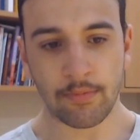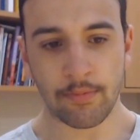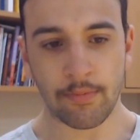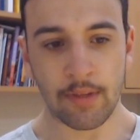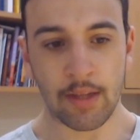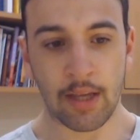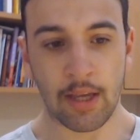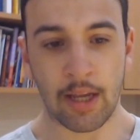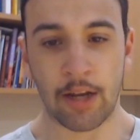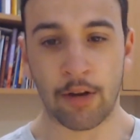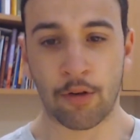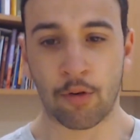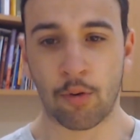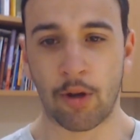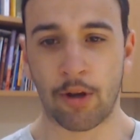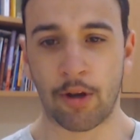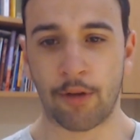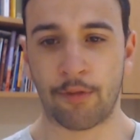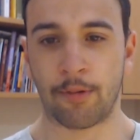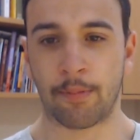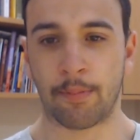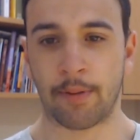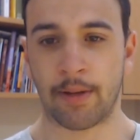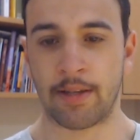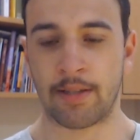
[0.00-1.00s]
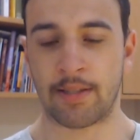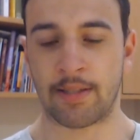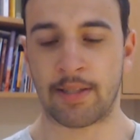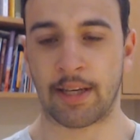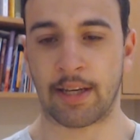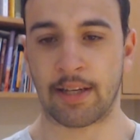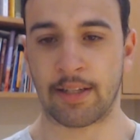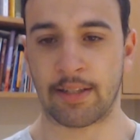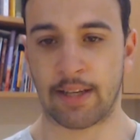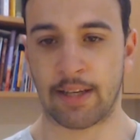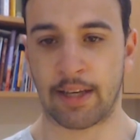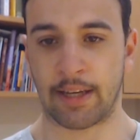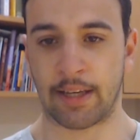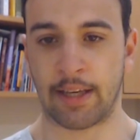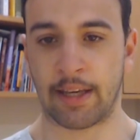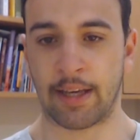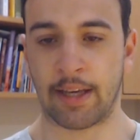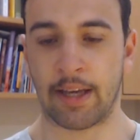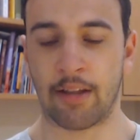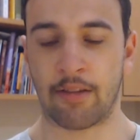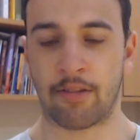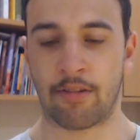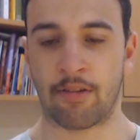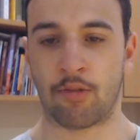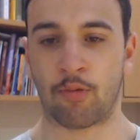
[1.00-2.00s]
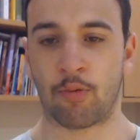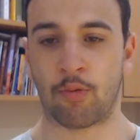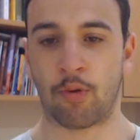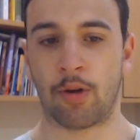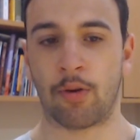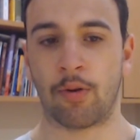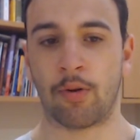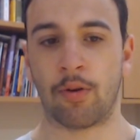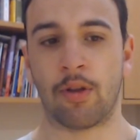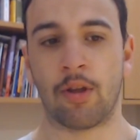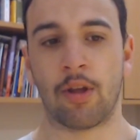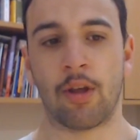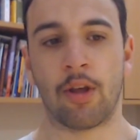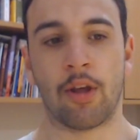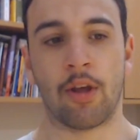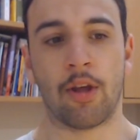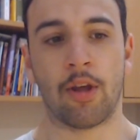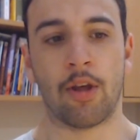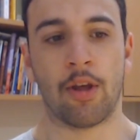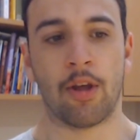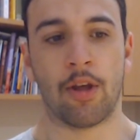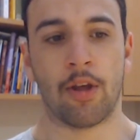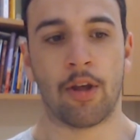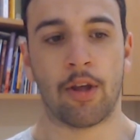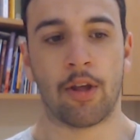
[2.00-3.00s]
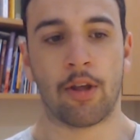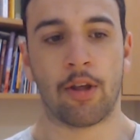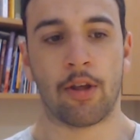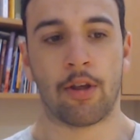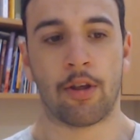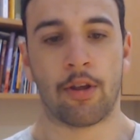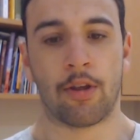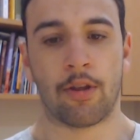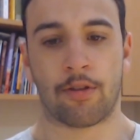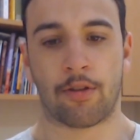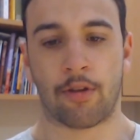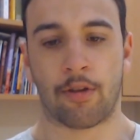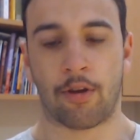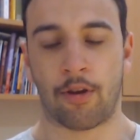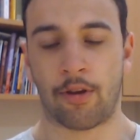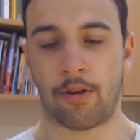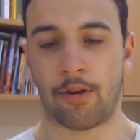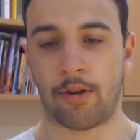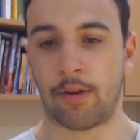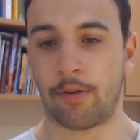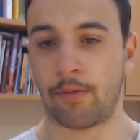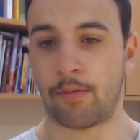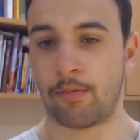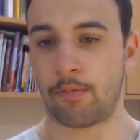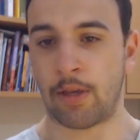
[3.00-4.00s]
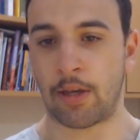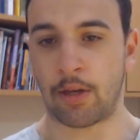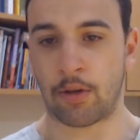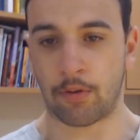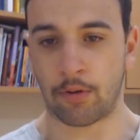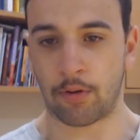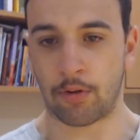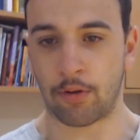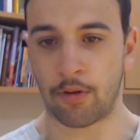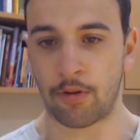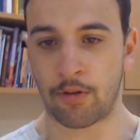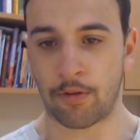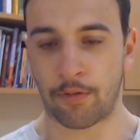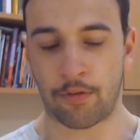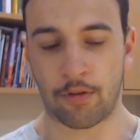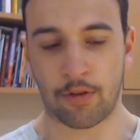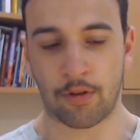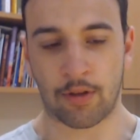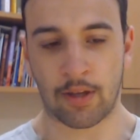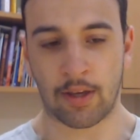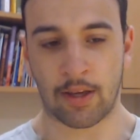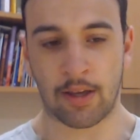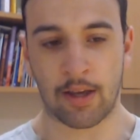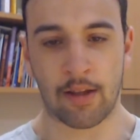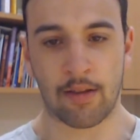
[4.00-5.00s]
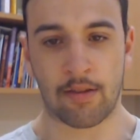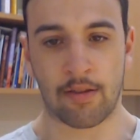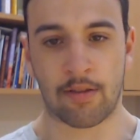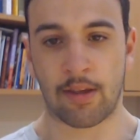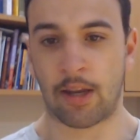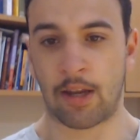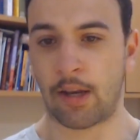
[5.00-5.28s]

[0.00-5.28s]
And quite a few players that can take kickouts as well. So he could lose a few kickouts.